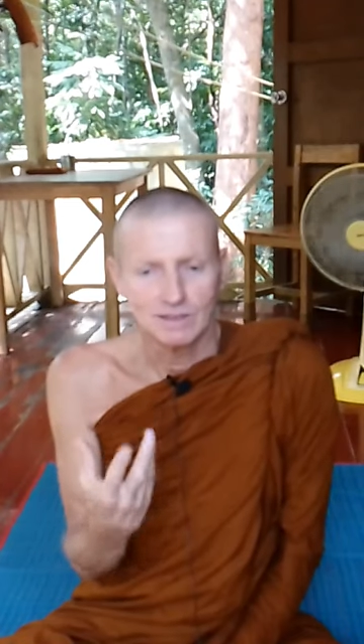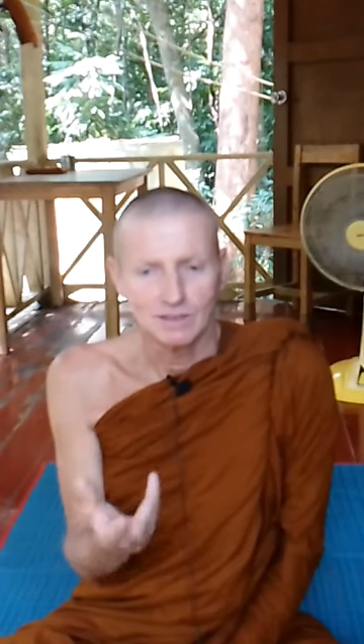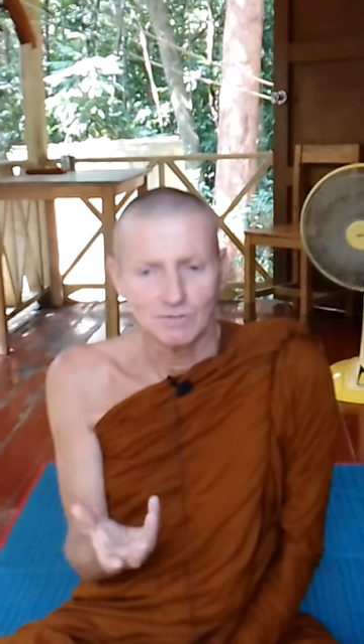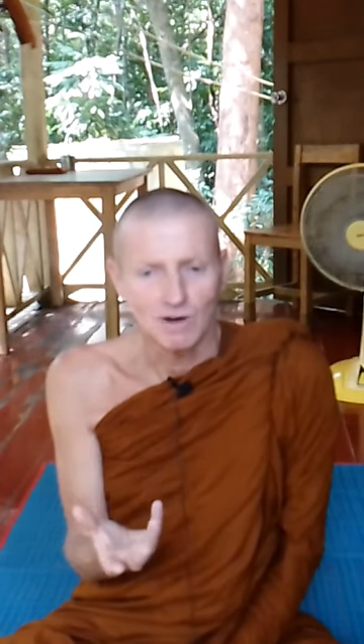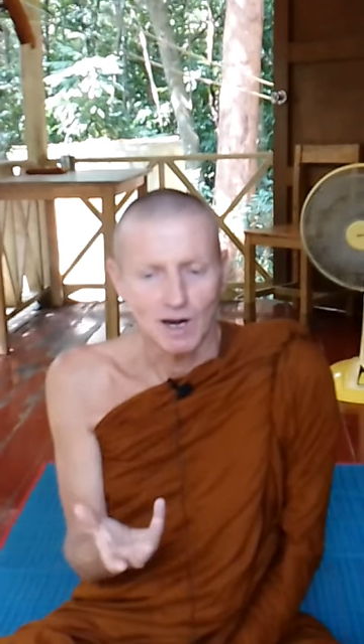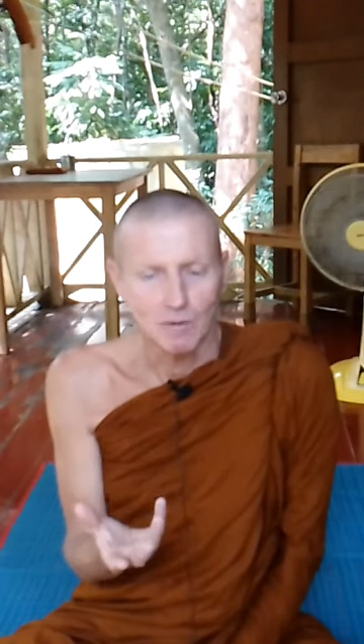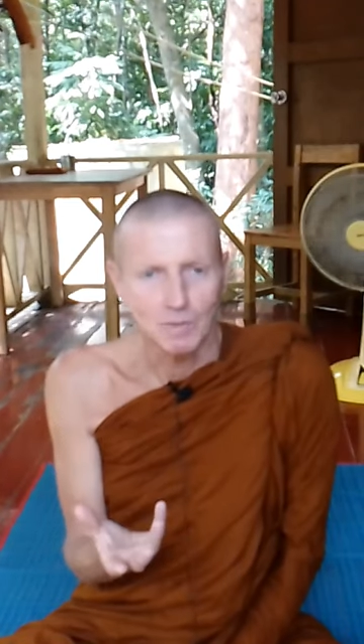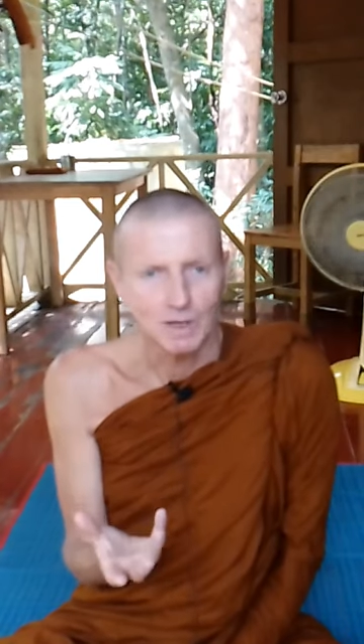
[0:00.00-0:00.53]

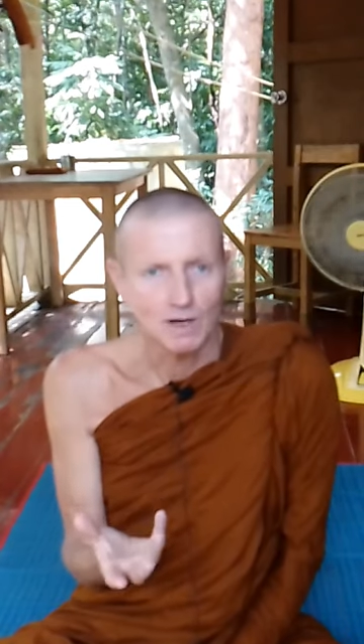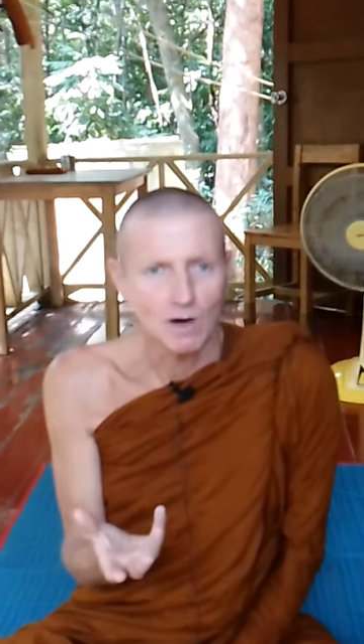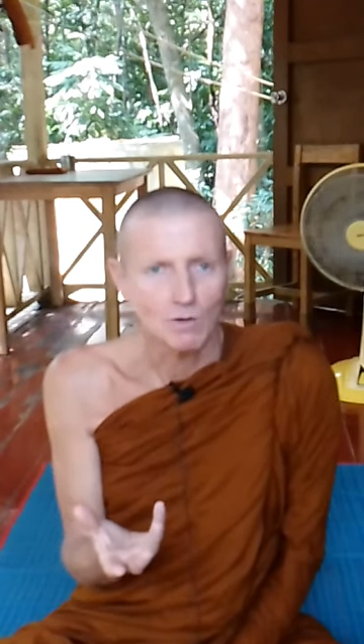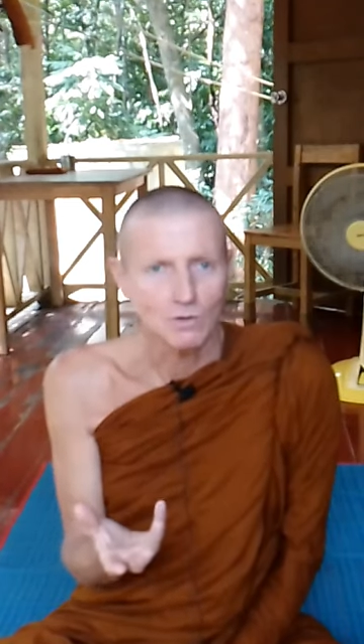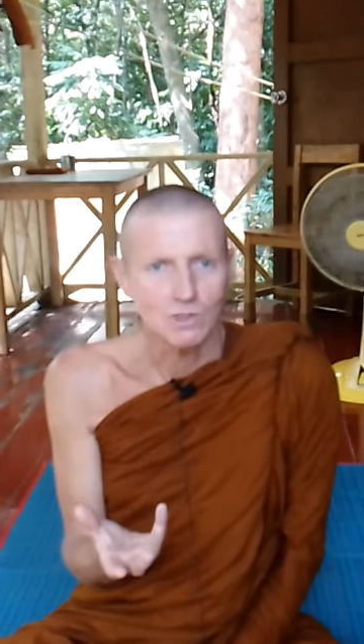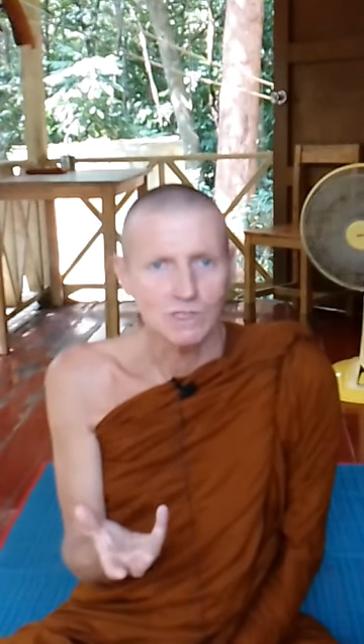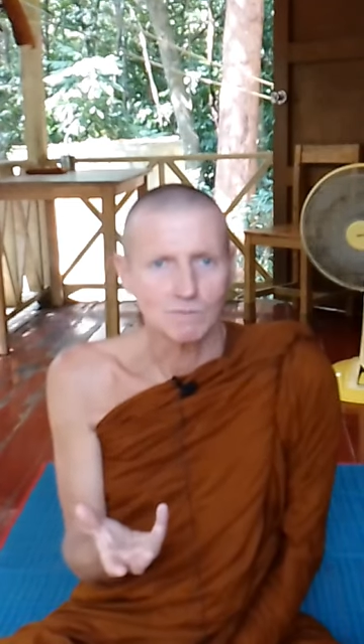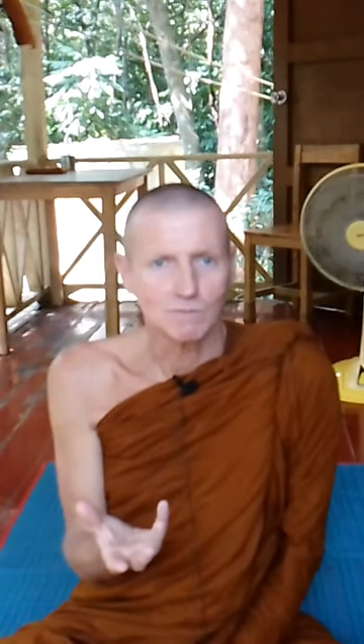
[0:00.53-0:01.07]
developing
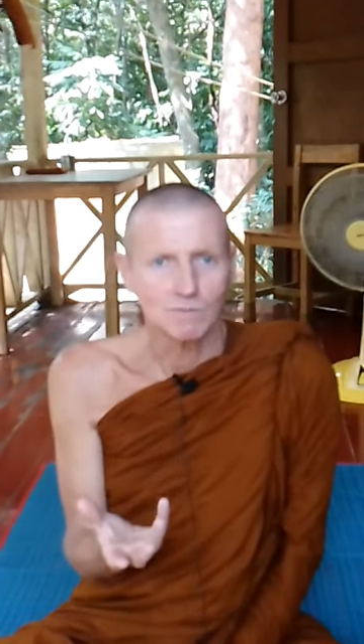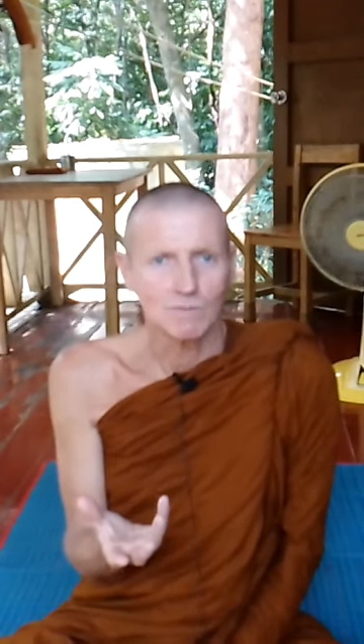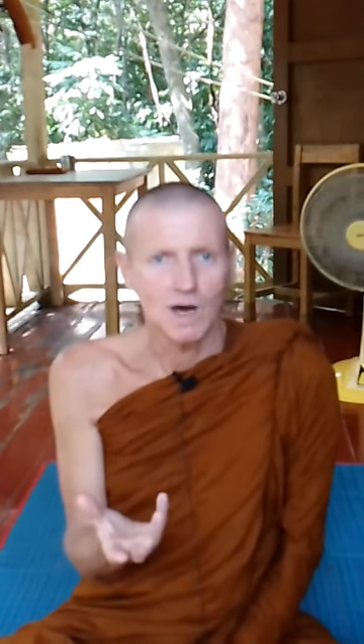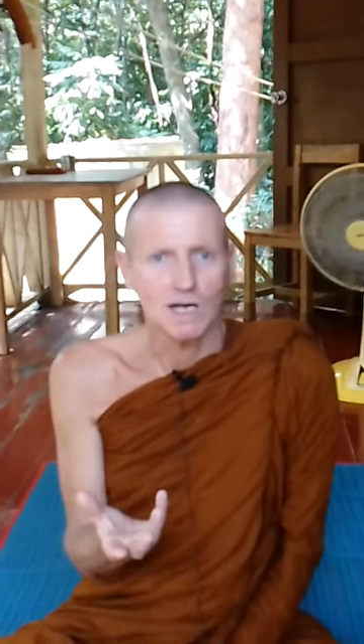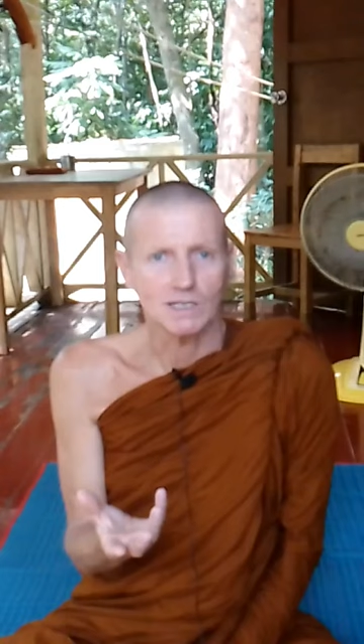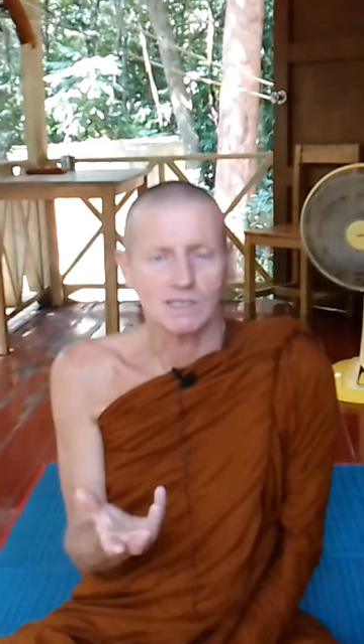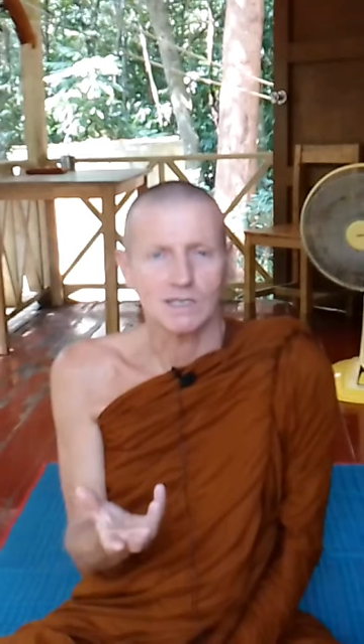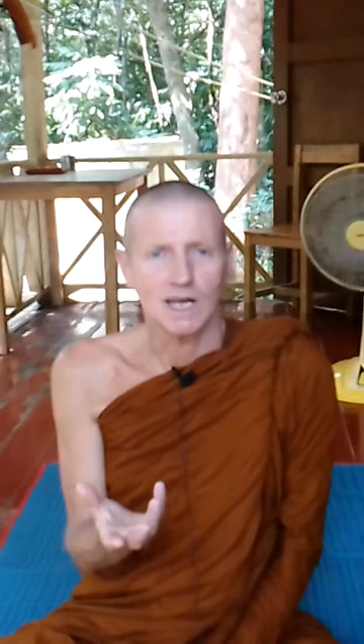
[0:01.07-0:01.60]
wholesome
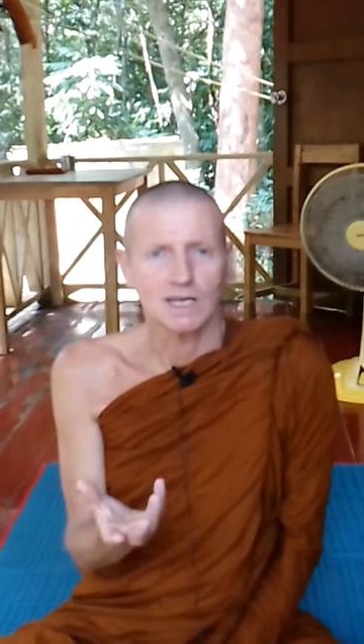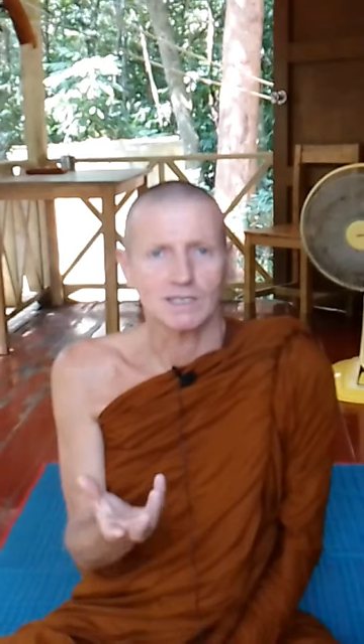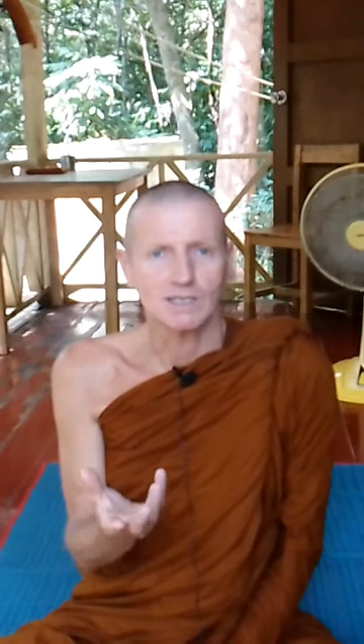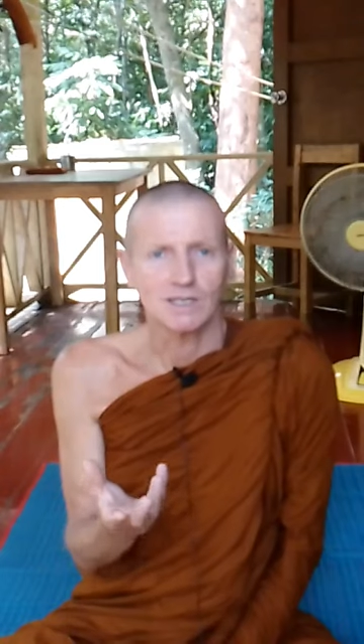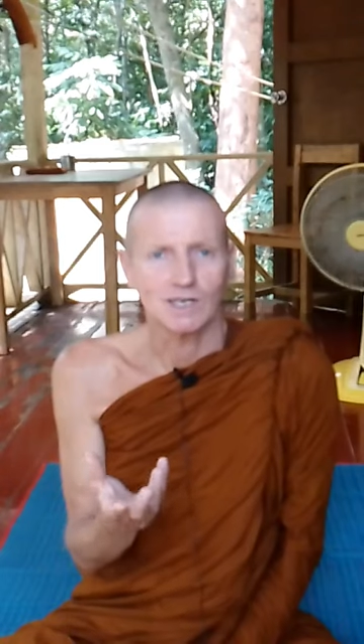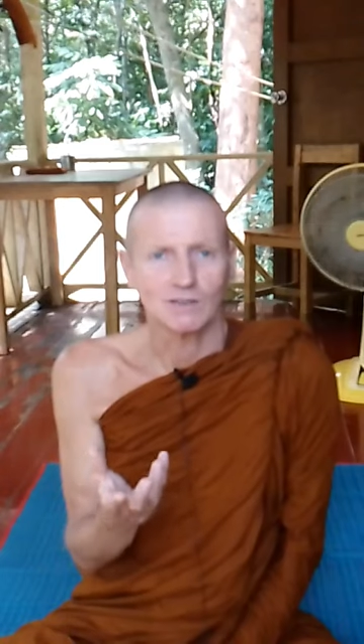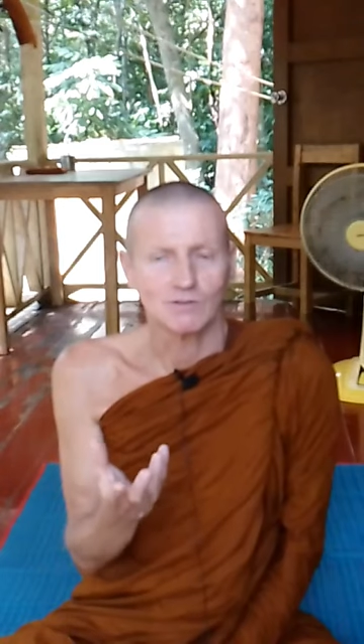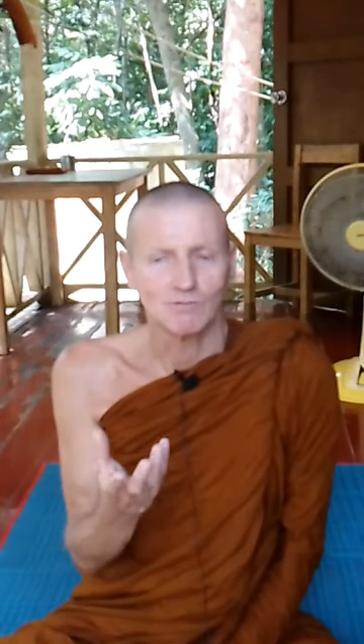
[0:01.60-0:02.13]
mind
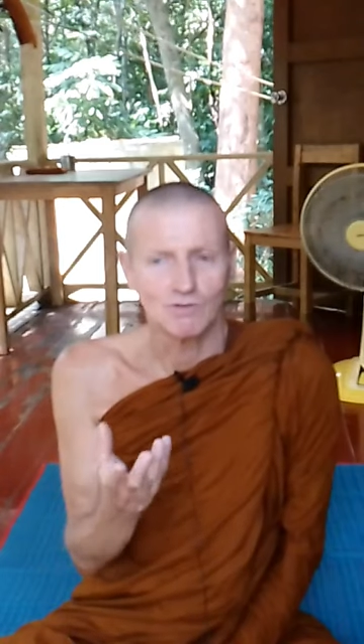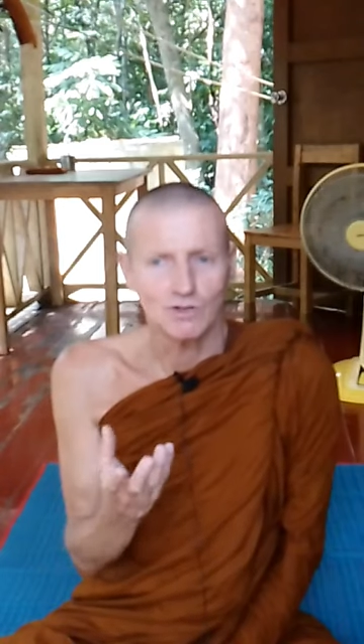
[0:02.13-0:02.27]
states and